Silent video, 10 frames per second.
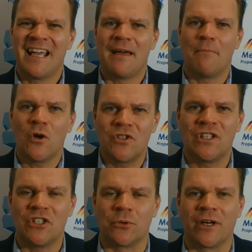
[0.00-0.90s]
And most
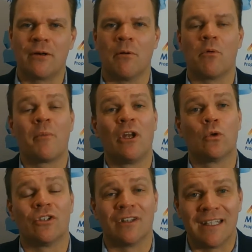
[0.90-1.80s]
things are equal. When we
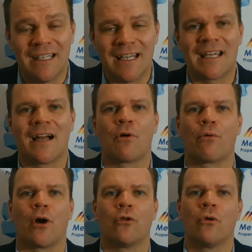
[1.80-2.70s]
looked at the income
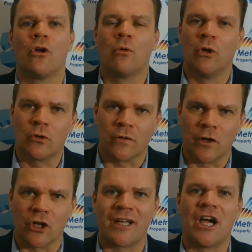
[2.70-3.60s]
growth, we looked at
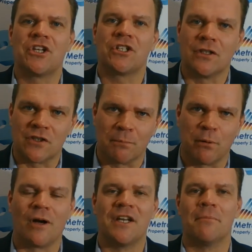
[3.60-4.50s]
the location, the
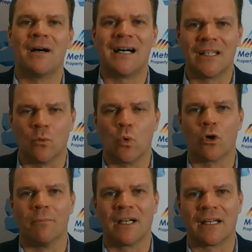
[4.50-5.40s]
supply and demand, the
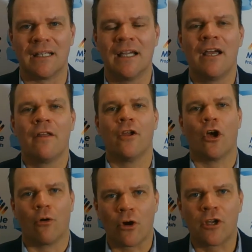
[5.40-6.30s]
walkability, the
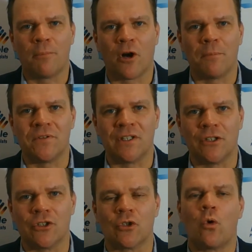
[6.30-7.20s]
owner-occupier
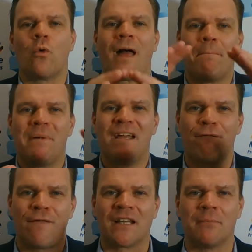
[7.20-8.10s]
percentages, all that
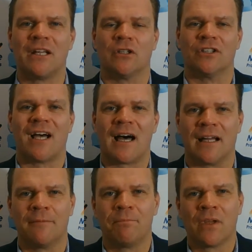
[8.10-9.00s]
big fundamental
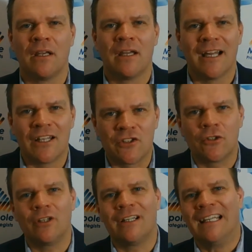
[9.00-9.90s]
data, it
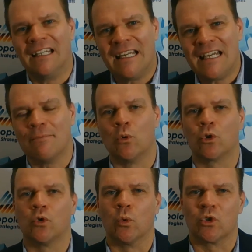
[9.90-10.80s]
certainly leaned
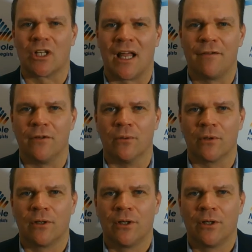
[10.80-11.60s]
more towards Clayfield.